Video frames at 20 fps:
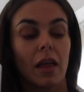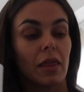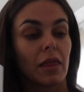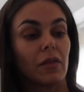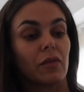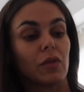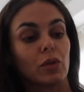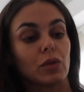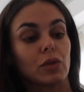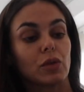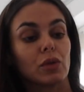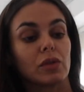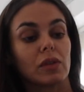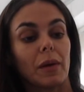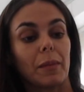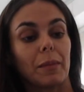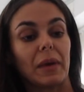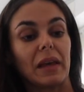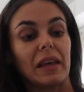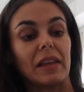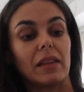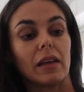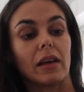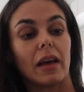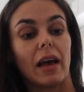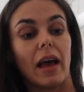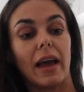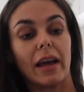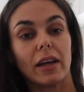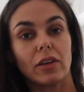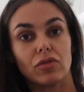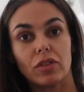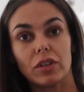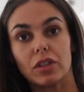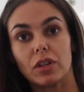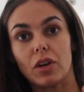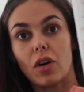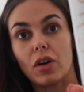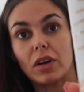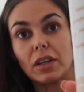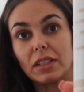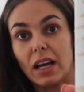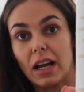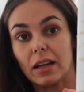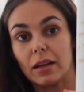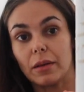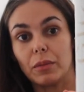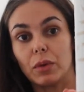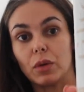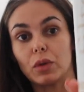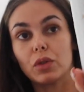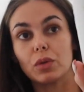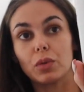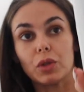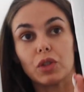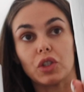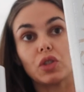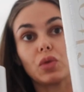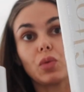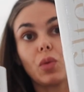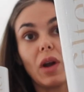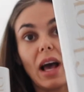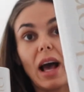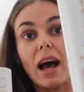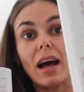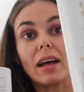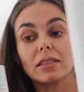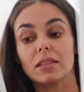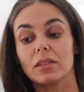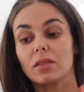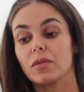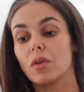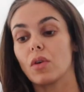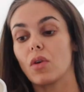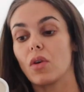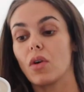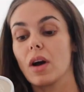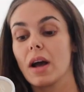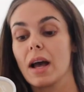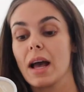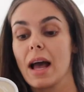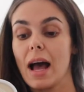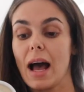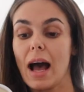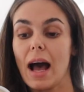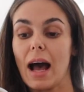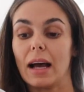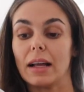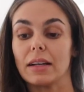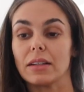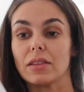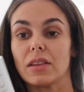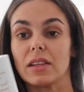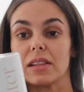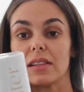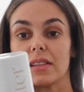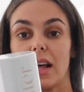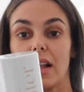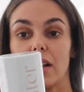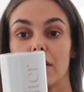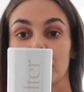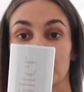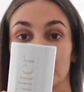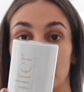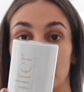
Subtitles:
They've also sent me the extra dark tanning mousse, which is what I asked for, and the self